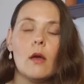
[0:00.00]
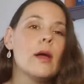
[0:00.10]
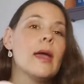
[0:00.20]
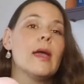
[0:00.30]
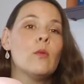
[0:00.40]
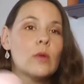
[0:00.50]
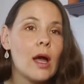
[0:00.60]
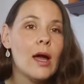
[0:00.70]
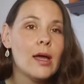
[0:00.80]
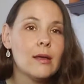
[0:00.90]
Okay, and when
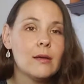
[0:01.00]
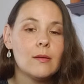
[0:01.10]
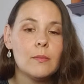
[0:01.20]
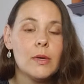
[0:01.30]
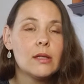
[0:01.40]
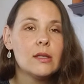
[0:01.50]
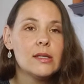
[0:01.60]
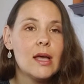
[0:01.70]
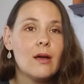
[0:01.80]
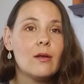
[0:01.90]
I picked
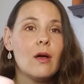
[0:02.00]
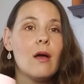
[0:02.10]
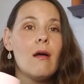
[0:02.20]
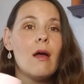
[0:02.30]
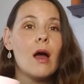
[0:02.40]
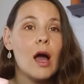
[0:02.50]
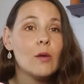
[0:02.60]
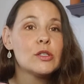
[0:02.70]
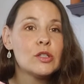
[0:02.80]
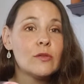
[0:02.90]
these out, I
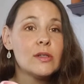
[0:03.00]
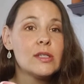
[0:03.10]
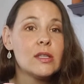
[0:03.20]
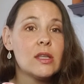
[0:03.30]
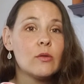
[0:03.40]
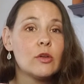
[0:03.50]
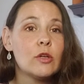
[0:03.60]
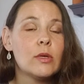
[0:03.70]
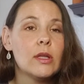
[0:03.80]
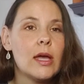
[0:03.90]
was nervous that they were going
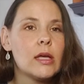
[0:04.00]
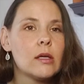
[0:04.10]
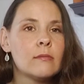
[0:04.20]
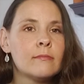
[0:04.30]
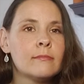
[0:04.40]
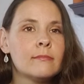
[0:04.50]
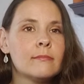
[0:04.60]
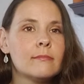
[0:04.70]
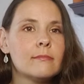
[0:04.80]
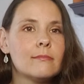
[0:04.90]
to be like
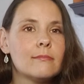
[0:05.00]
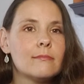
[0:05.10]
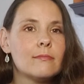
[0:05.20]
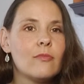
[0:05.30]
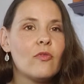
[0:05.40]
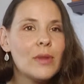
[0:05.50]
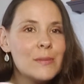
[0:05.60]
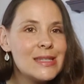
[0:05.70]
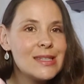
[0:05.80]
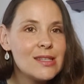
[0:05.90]

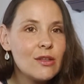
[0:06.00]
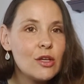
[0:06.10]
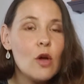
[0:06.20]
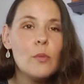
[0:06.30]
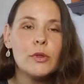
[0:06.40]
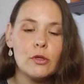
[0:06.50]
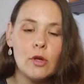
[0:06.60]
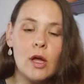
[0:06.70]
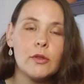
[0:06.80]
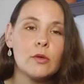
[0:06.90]
flimsy silicone, but they're
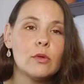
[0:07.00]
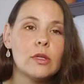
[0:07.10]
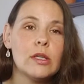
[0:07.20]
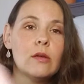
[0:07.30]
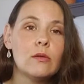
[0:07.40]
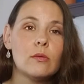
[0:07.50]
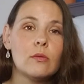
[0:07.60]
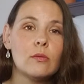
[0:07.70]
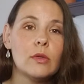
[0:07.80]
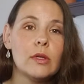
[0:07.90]
not. They're really,
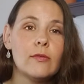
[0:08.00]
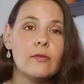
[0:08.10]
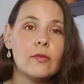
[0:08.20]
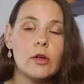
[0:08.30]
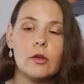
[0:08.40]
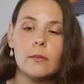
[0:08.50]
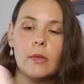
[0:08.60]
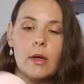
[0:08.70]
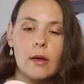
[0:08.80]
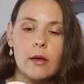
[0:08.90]
really
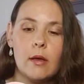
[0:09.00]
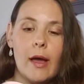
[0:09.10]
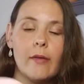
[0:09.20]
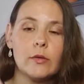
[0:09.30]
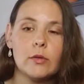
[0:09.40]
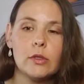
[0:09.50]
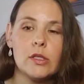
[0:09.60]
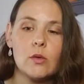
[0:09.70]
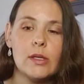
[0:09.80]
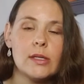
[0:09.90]
firm. I have to really
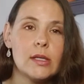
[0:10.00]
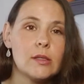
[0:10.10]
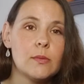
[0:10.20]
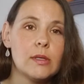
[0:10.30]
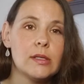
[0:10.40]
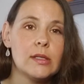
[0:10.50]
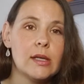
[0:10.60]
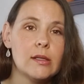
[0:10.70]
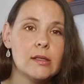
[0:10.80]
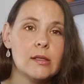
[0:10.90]
squeeze it to put a
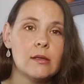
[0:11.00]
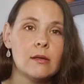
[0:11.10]
dent